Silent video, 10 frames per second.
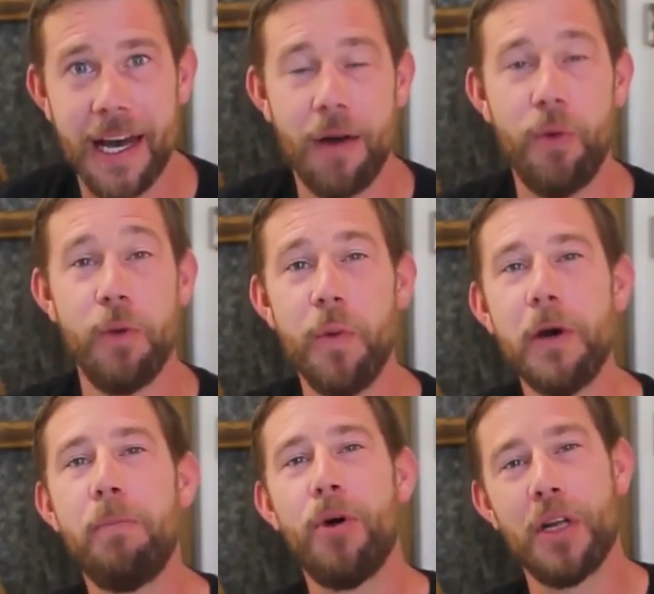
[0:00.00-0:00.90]
Uh, we
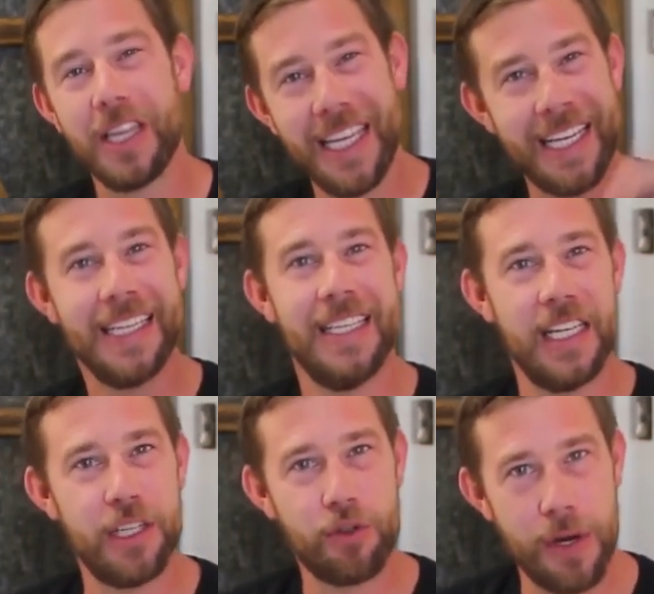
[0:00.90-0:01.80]
will put a link in the
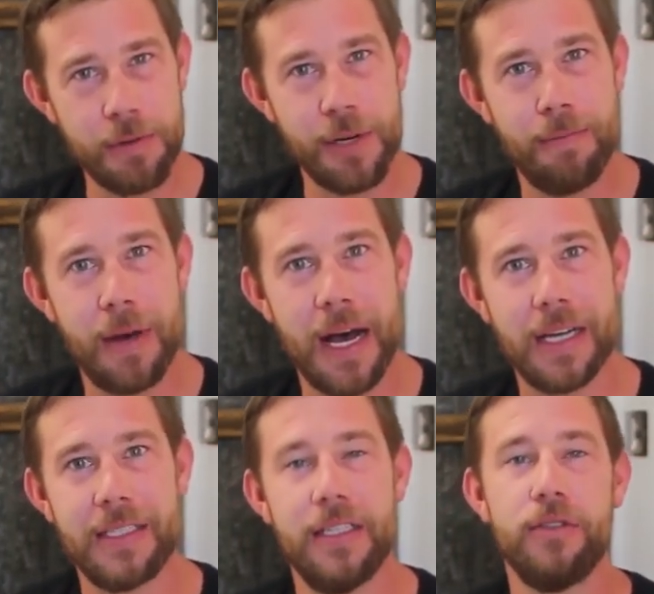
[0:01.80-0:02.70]
description
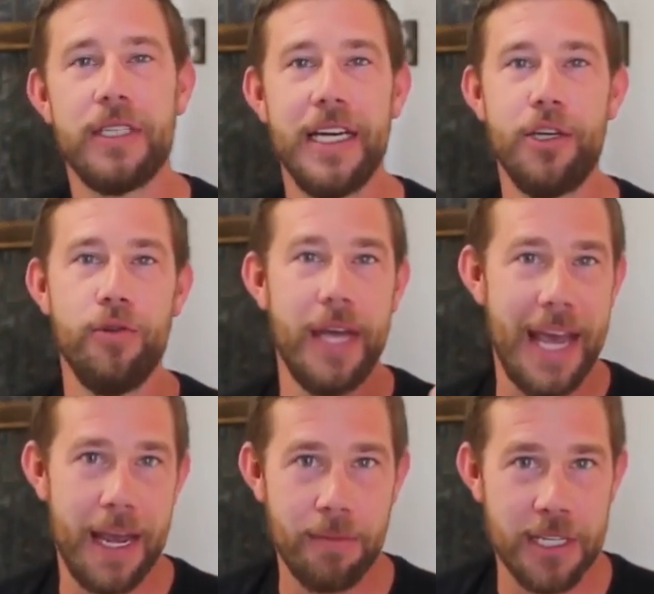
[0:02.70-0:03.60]
box that'll take you
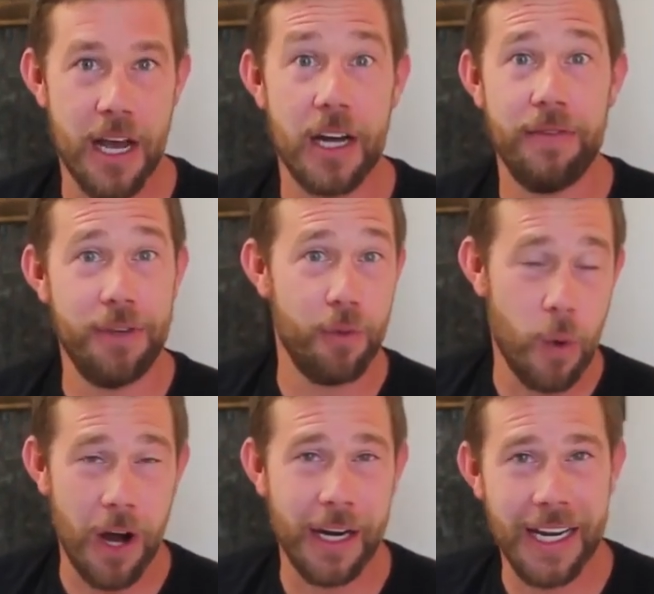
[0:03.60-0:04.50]
to Amazon if you
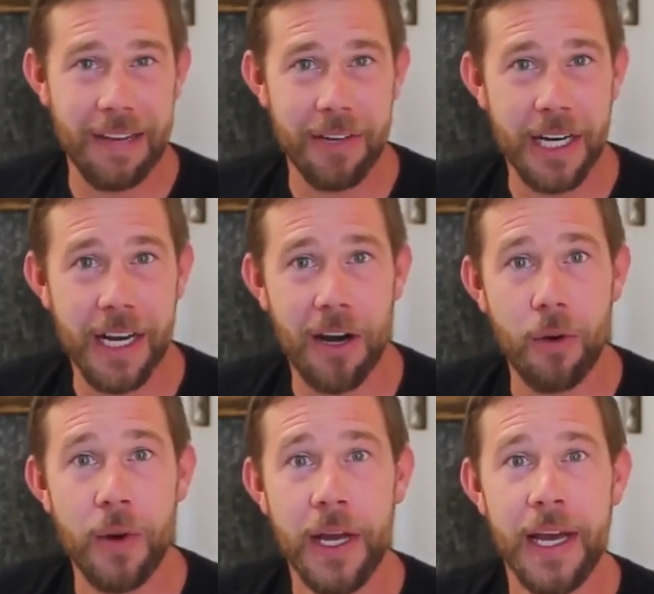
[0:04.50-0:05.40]
want to give it a
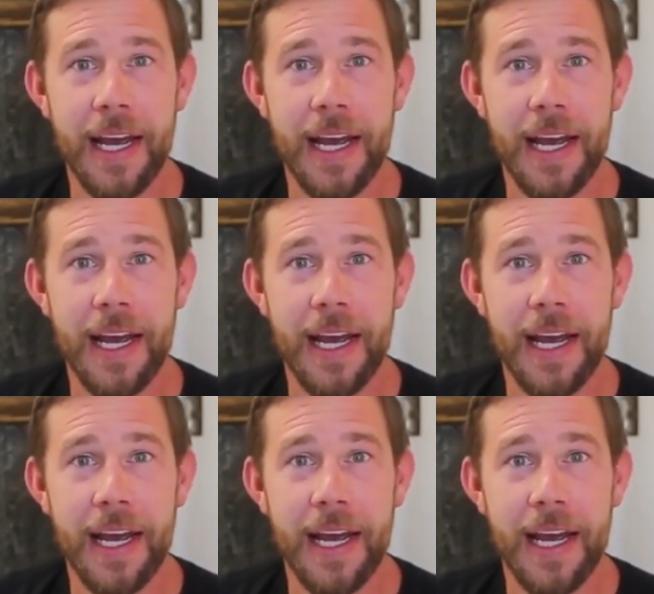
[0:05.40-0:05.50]
go.